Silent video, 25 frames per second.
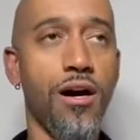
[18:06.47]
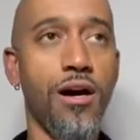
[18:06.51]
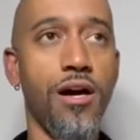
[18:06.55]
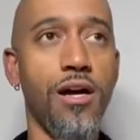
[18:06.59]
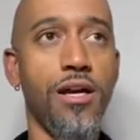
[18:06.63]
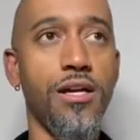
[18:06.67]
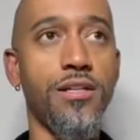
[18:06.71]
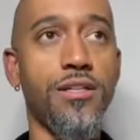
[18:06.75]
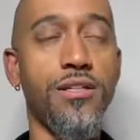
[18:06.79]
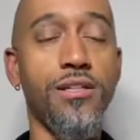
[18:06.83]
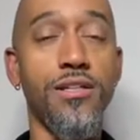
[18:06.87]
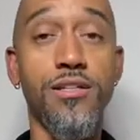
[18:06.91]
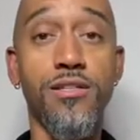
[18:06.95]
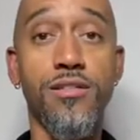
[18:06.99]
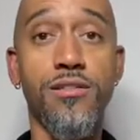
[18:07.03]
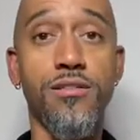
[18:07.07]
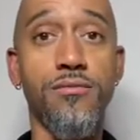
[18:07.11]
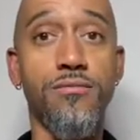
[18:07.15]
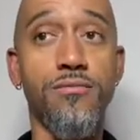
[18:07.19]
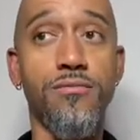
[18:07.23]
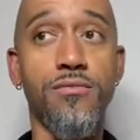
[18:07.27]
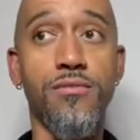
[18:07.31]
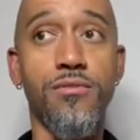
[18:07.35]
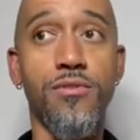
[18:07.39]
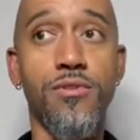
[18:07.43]
It tends to,
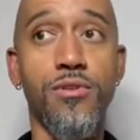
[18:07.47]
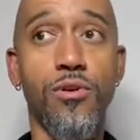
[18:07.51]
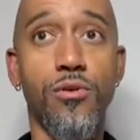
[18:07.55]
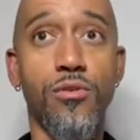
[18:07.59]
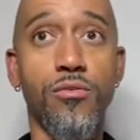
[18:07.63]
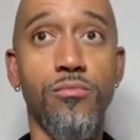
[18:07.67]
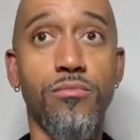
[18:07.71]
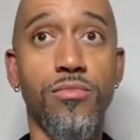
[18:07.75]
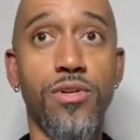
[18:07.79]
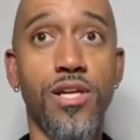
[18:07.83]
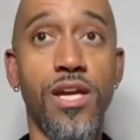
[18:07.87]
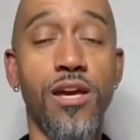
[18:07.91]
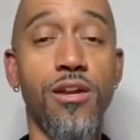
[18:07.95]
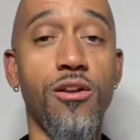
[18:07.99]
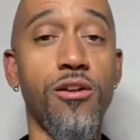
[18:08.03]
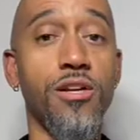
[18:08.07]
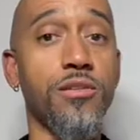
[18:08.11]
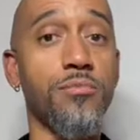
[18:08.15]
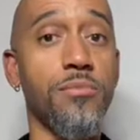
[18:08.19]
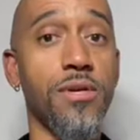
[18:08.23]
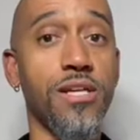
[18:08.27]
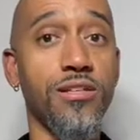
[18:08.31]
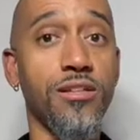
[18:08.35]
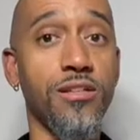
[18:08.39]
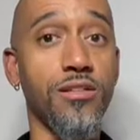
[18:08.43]
cater
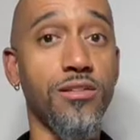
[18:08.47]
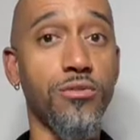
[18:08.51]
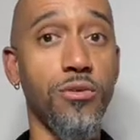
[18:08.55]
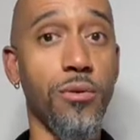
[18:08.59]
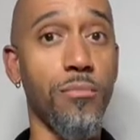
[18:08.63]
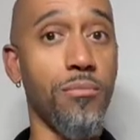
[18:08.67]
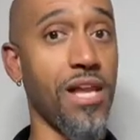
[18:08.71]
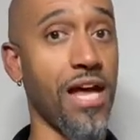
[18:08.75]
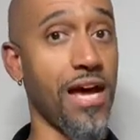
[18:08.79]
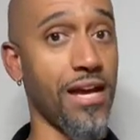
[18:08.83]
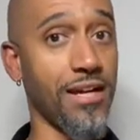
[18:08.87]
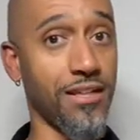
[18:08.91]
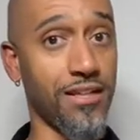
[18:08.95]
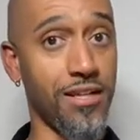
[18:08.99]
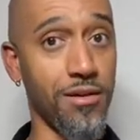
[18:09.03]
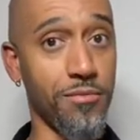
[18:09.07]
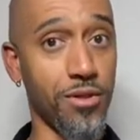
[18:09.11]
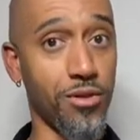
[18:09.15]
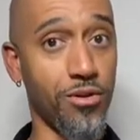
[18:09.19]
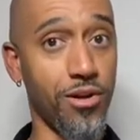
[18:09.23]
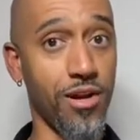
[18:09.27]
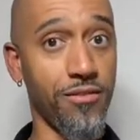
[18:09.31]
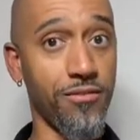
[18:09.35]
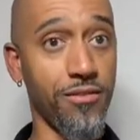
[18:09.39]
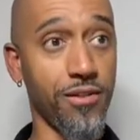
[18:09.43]
especially to a black
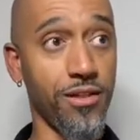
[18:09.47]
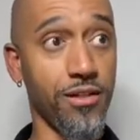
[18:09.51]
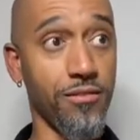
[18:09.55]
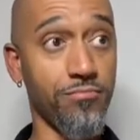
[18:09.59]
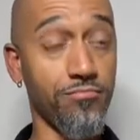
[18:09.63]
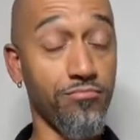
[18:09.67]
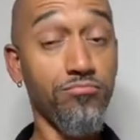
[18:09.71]
demographic.